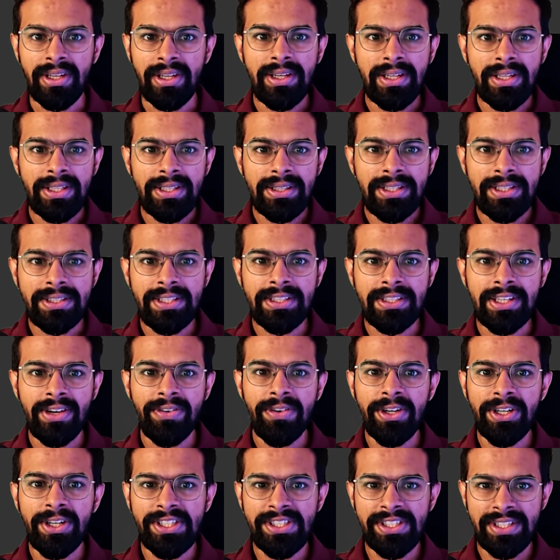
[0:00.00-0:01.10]
This is our
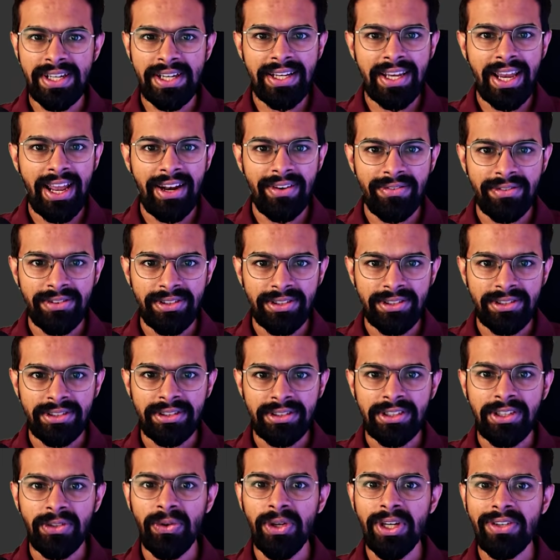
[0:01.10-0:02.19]
digital canvas.
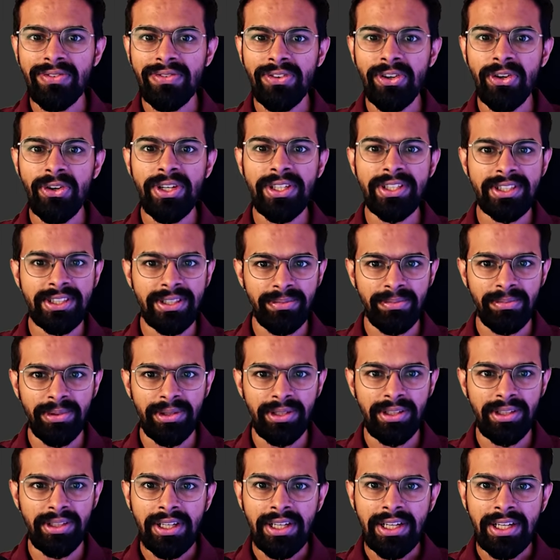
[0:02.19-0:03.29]
The workflow is simple.
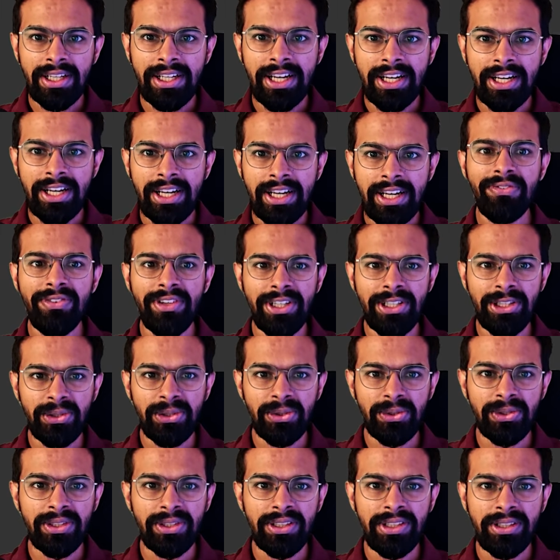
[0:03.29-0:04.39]
Grab the fill
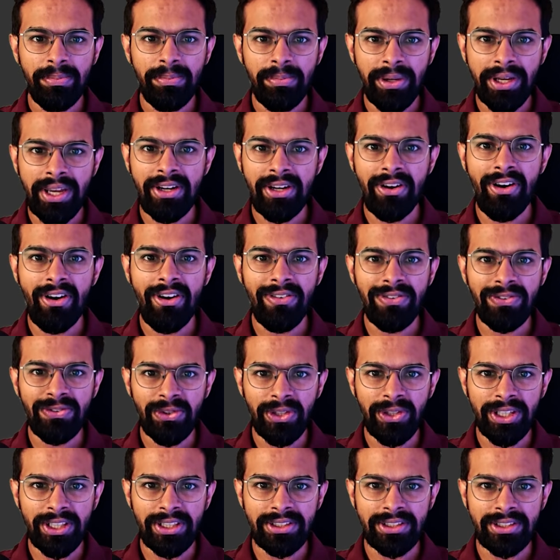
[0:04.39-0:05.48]
tool, pick an
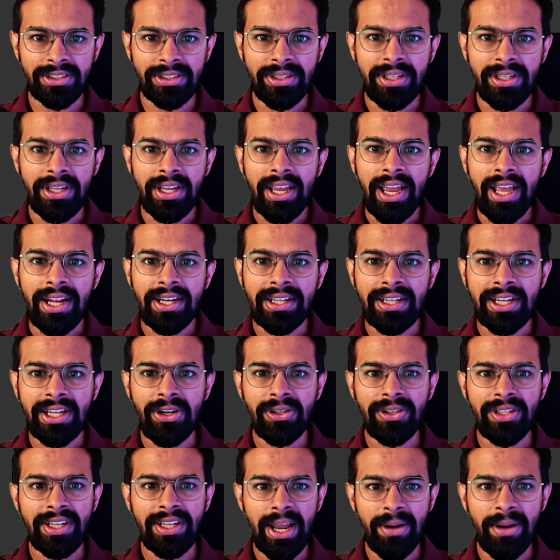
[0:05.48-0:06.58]
off-white and click
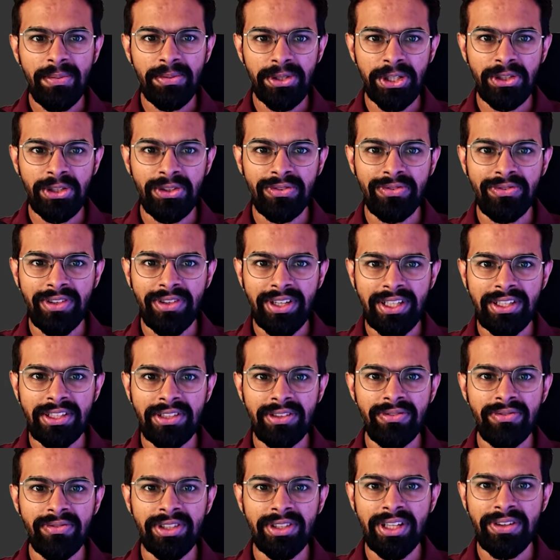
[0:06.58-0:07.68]
on the lampshade to fill it
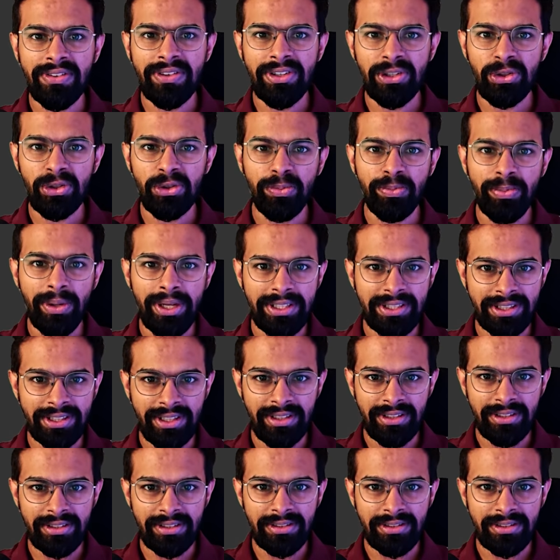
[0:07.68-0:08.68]
with our new base color.